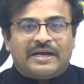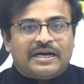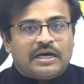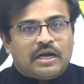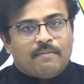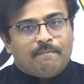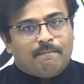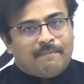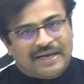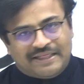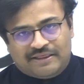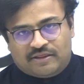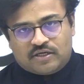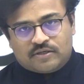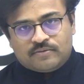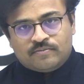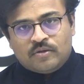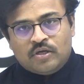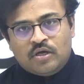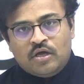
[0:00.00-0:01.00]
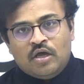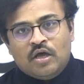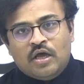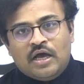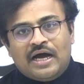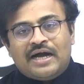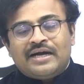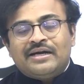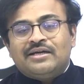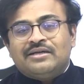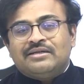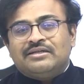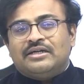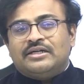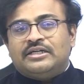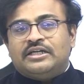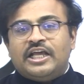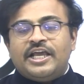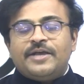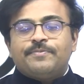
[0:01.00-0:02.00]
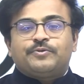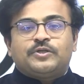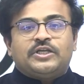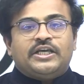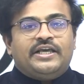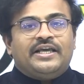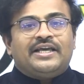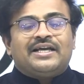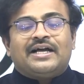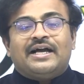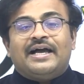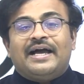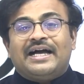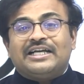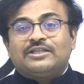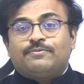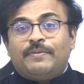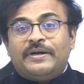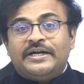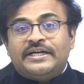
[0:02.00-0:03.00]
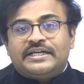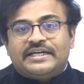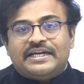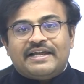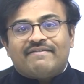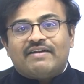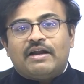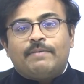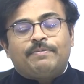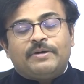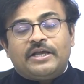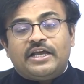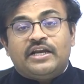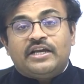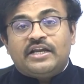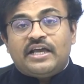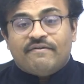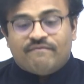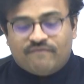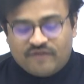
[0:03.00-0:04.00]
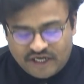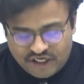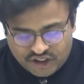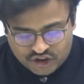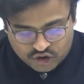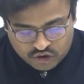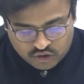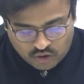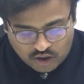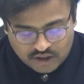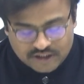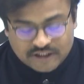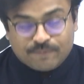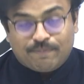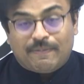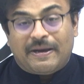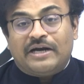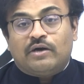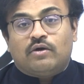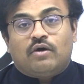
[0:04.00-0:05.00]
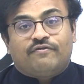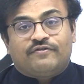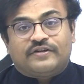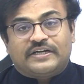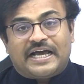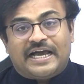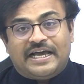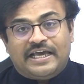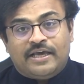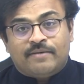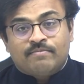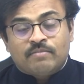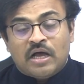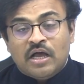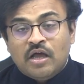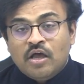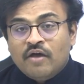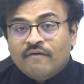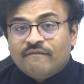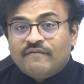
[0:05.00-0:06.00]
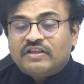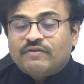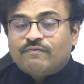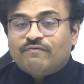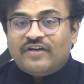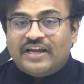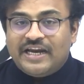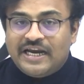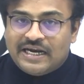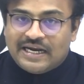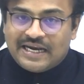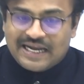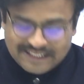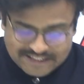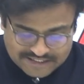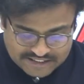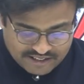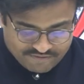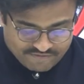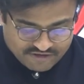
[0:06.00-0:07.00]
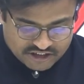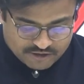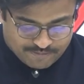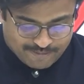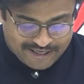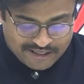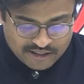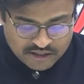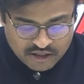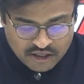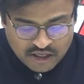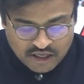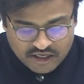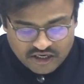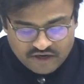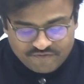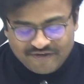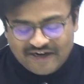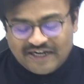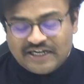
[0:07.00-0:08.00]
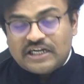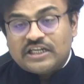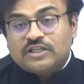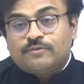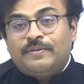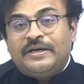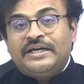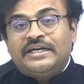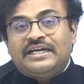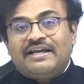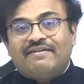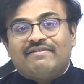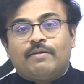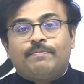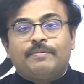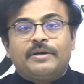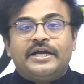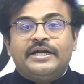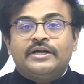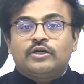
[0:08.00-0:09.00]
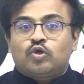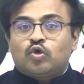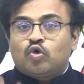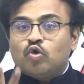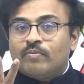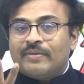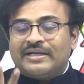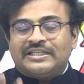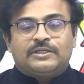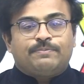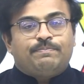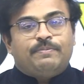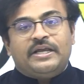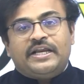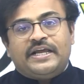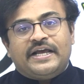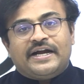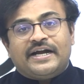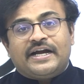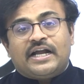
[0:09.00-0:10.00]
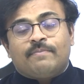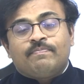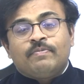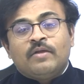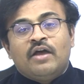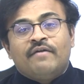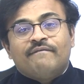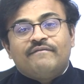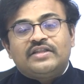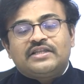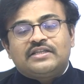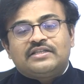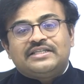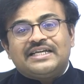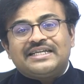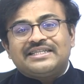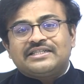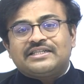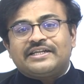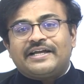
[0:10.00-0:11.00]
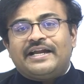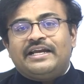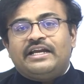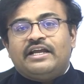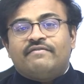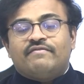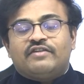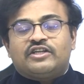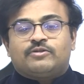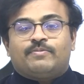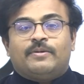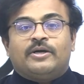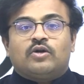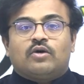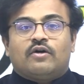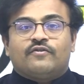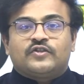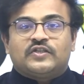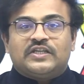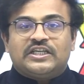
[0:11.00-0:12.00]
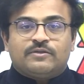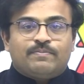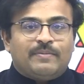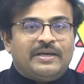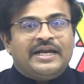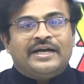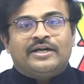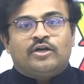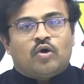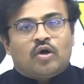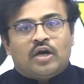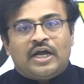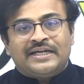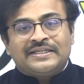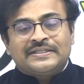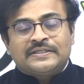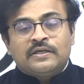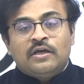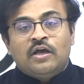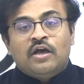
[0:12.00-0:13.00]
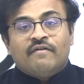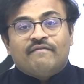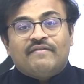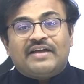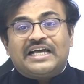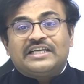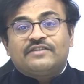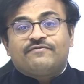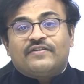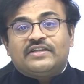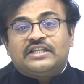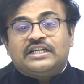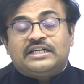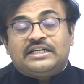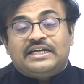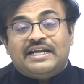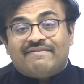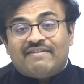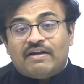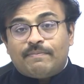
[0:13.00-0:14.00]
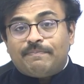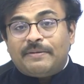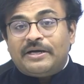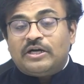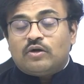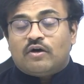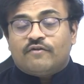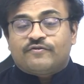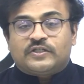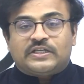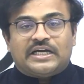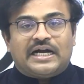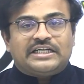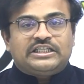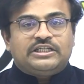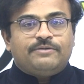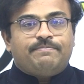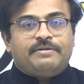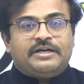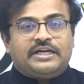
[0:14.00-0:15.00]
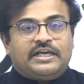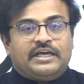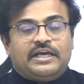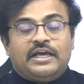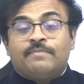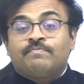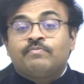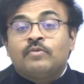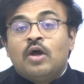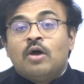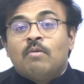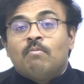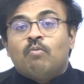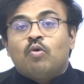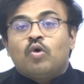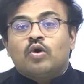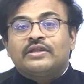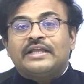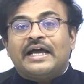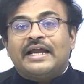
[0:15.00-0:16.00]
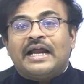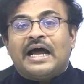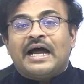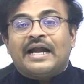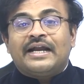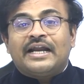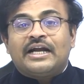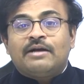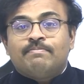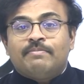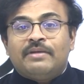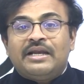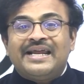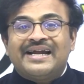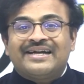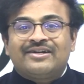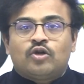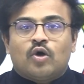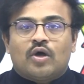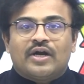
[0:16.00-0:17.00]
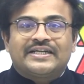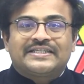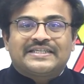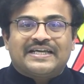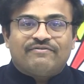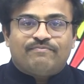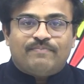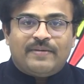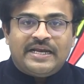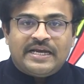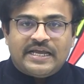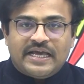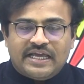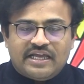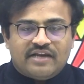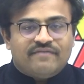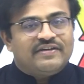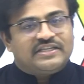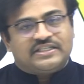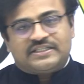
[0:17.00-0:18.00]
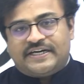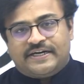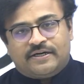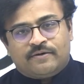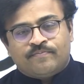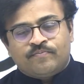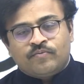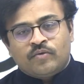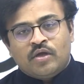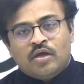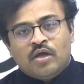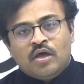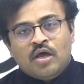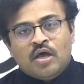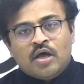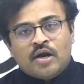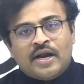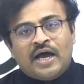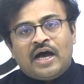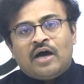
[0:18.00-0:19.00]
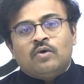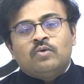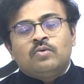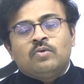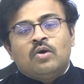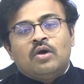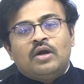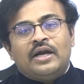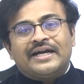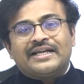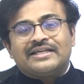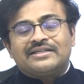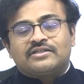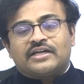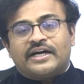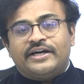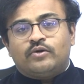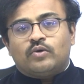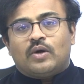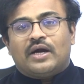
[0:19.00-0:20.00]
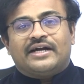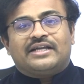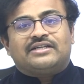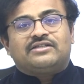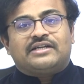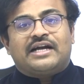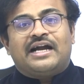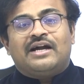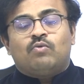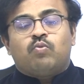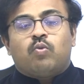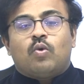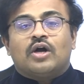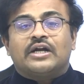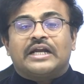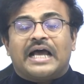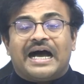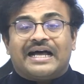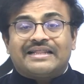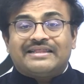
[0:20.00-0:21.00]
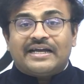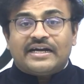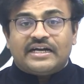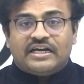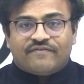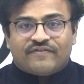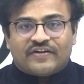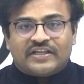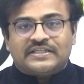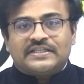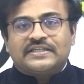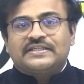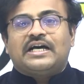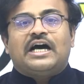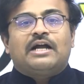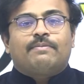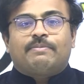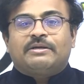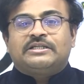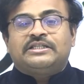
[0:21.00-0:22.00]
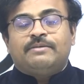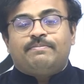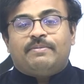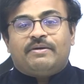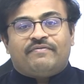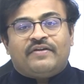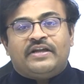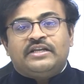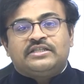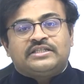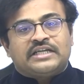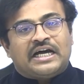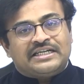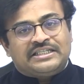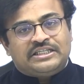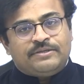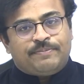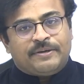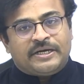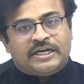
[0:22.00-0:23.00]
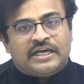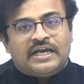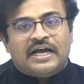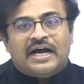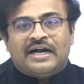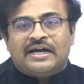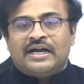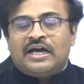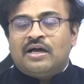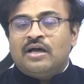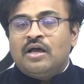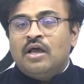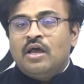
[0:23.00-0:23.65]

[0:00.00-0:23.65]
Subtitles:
per month. And DeepSeek has been developed in a very short span of time with very less investment. In fact, it has been developed in 2 months period with just an investment of $6 million. Whereas for the development of ChatGPT, more than $100 million have been invested. Now, let us try to understand what other differences are present between ChatGPT and